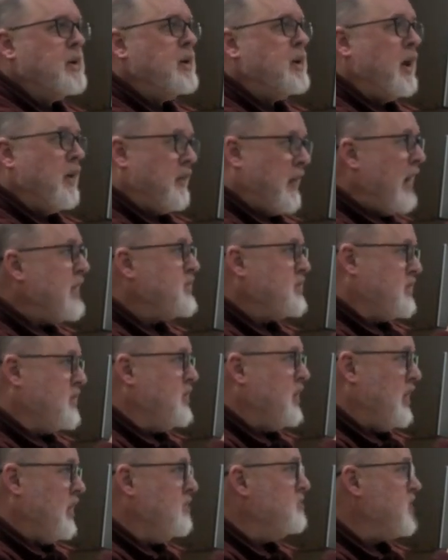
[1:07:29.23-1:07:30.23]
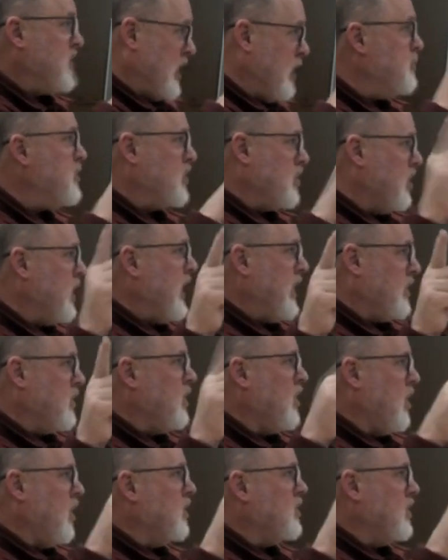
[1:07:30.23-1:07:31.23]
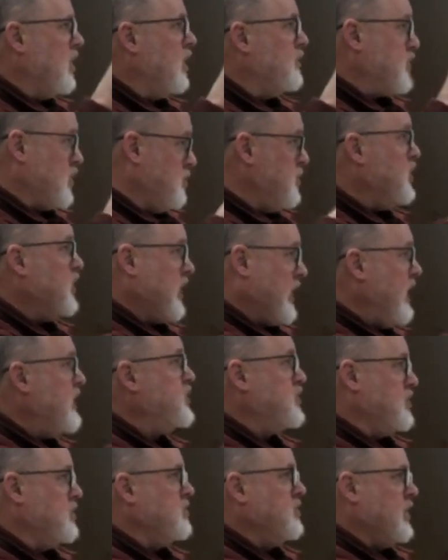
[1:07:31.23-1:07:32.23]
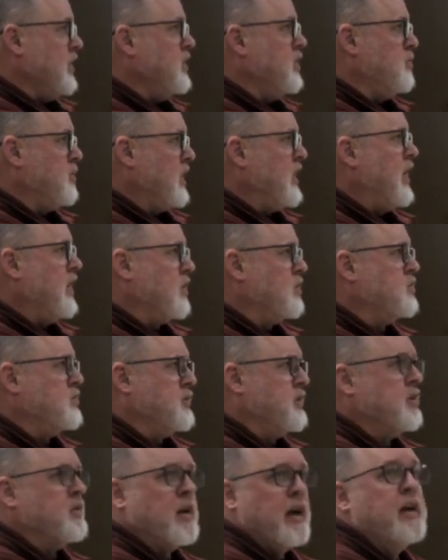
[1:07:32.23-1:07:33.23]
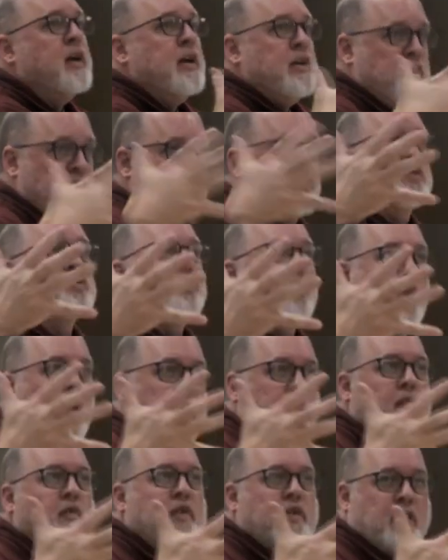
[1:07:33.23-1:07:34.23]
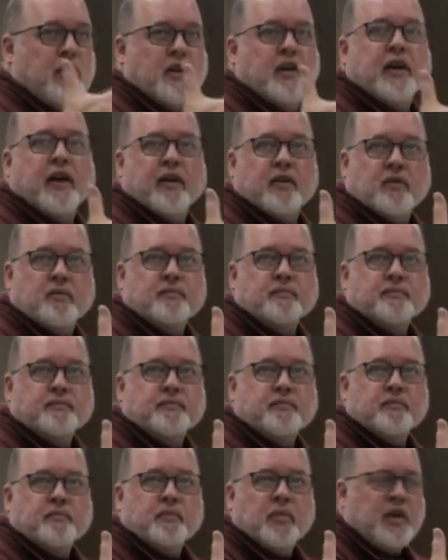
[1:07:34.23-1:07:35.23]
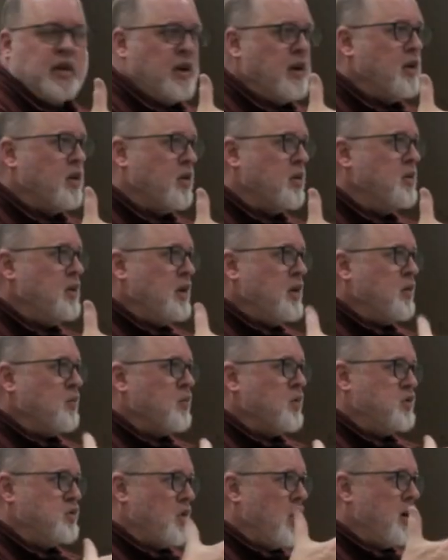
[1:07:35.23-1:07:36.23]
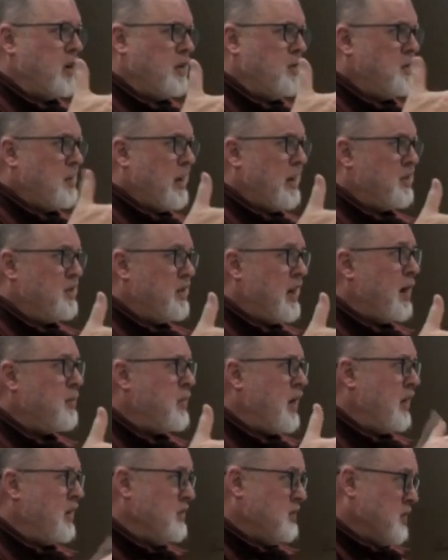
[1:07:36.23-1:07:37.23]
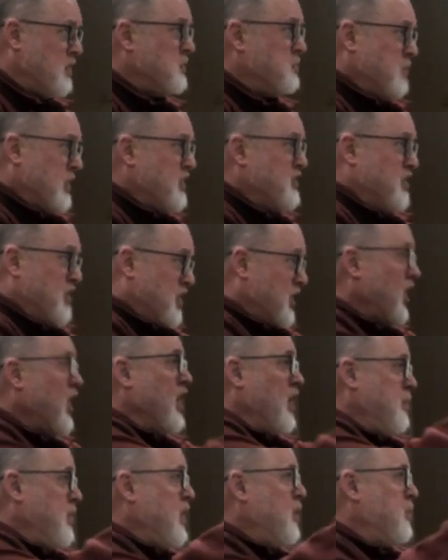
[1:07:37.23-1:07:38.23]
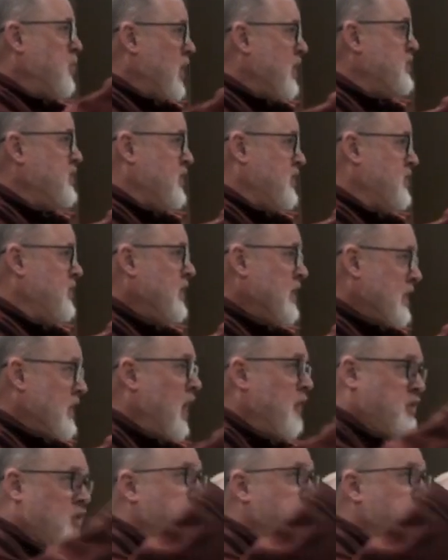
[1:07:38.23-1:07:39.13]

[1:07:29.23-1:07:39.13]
Now that's the chemical analog of communication in the mechanical sphere, right? This is drawing everything together. But here we're drawing them together not because they're caught up in a process of